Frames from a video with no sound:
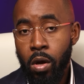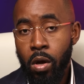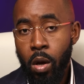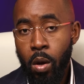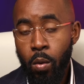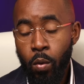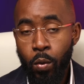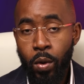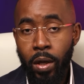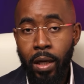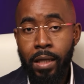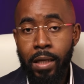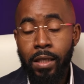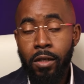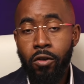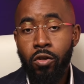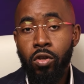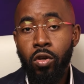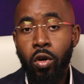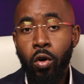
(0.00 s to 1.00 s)
We will
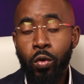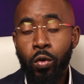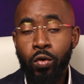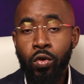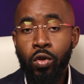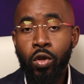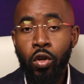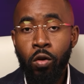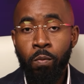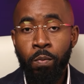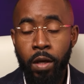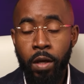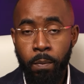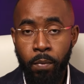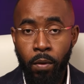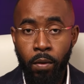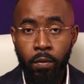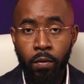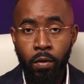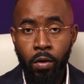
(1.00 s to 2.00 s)
continue to lose good
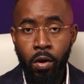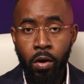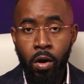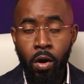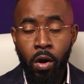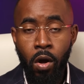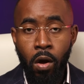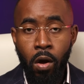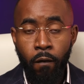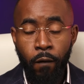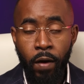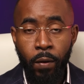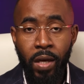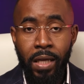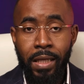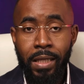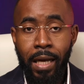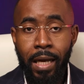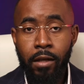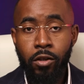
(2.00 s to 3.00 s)
people, very
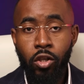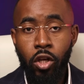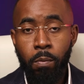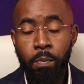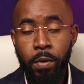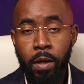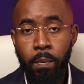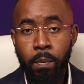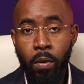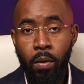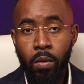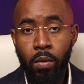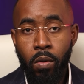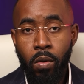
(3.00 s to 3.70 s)
intelligent people